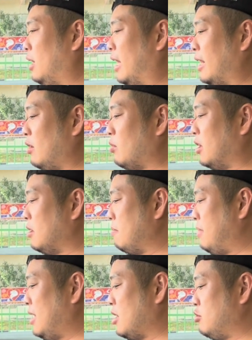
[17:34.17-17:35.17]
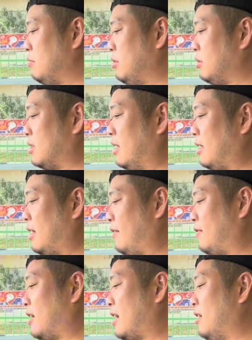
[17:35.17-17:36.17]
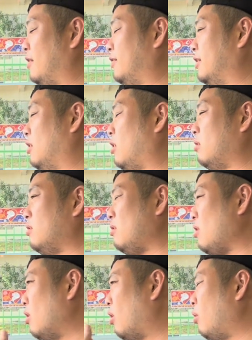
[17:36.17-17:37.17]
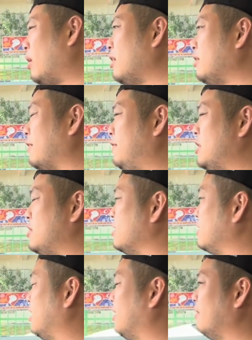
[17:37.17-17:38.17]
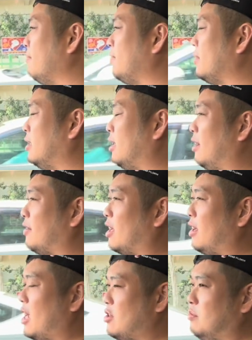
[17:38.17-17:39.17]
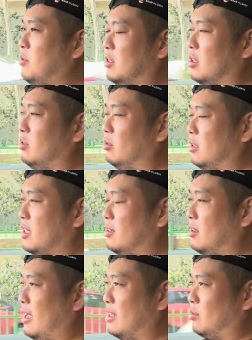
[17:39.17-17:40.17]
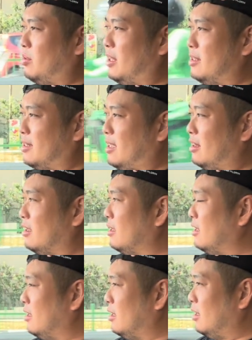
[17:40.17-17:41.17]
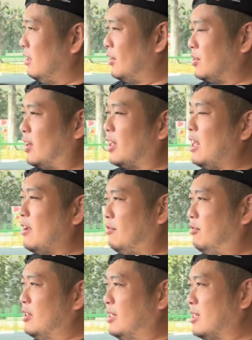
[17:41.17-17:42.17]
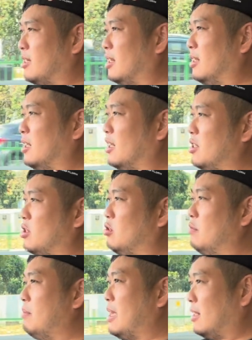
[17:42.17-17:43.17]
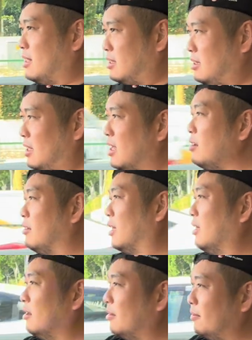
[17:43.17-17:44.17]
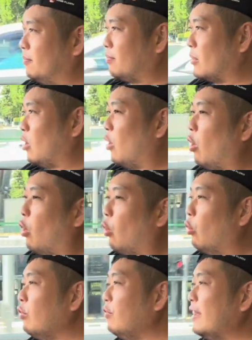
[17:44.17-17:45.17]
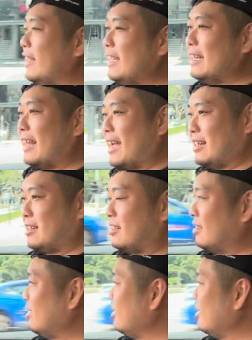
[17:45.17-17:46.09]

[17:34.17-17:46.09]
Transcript: And I think one of the main attributes that have kind of or one of the features that they have kind of attributed to this as well, is that Volkswagen have resisted the urge to make the steering overly light.